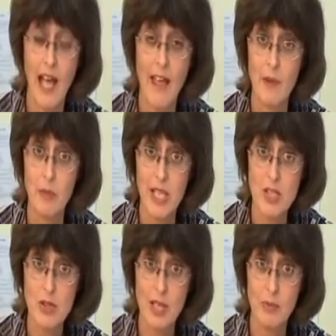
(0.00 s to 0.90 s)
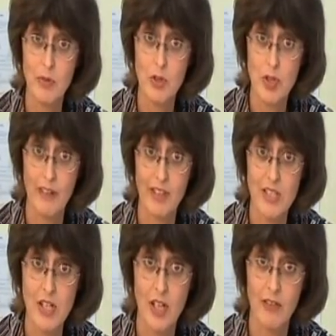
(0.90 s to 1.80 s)
And the best treatment for
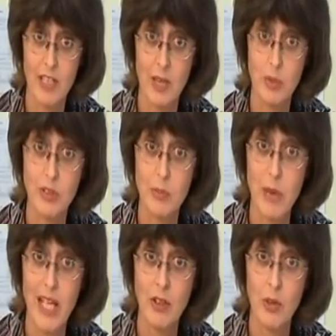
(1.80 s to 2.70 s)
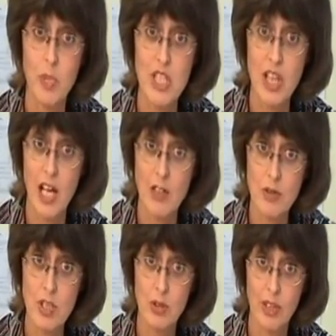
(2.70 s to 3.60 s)
travellers' diarrhea will depend on which
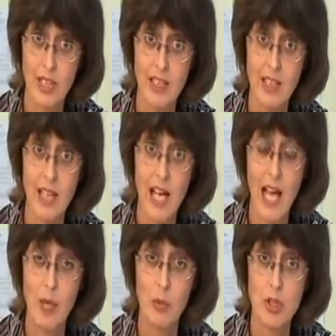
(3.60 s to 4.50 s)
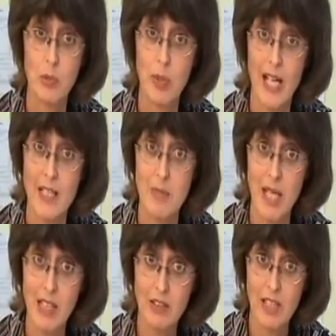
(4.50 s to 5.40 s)
country you're in and what your past
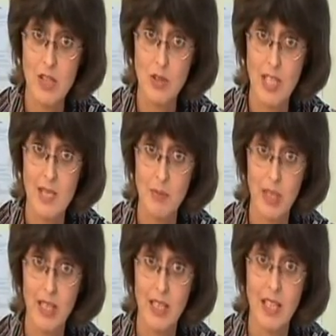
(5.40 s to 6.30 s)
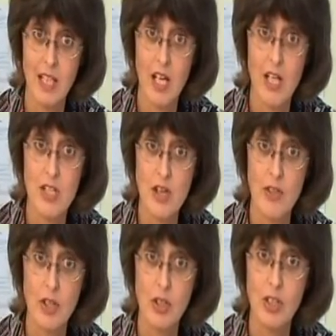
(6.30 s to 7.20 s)
medical history has been, so
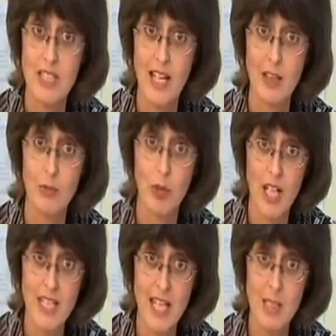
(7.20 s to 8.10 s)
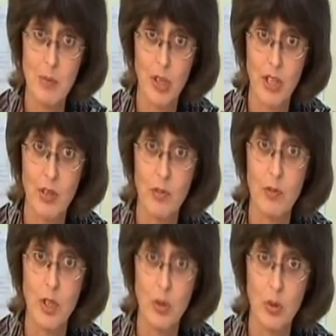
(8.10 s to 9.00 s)
that you can take the right antibiotic
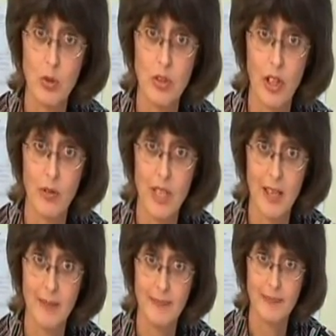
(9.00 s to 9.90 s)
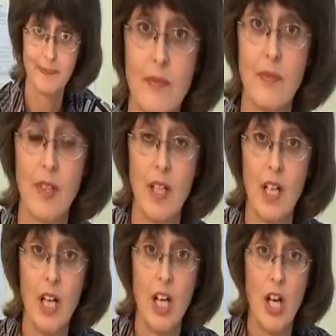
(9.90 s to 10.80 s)
for your diarrhea.
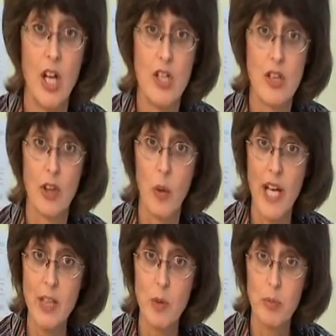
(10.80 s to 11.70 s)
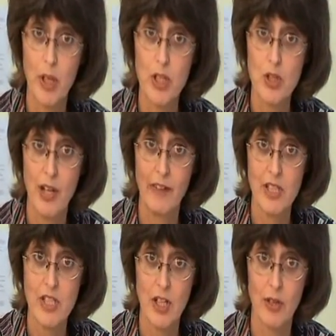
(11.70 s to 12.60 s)
So the way to approach
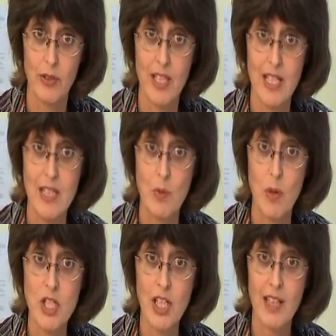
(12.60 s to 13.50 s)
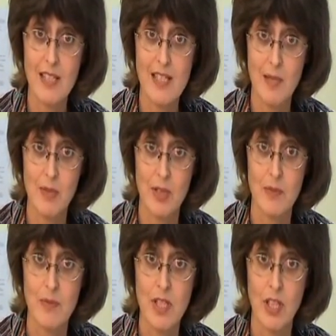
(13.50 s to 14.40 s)
travellers' diarrhea is once you get the
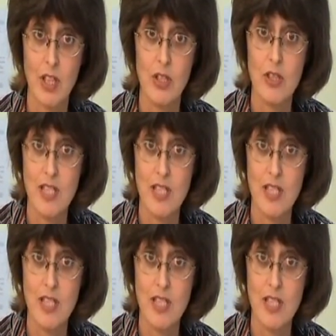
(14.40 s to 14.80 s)
symptoms, you